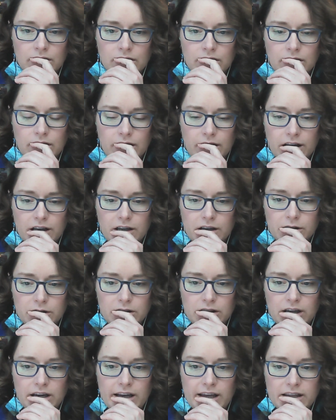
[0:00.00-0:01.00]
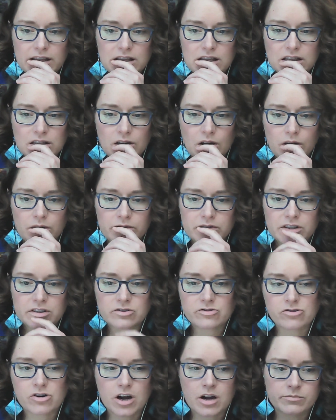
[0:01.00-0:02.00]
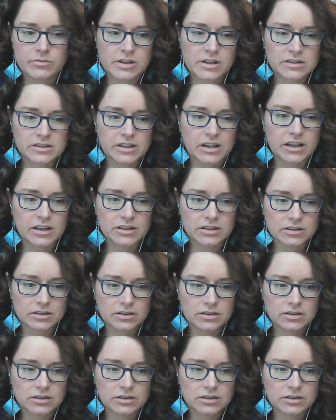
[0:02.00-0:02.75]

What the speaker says: length of the drum inside.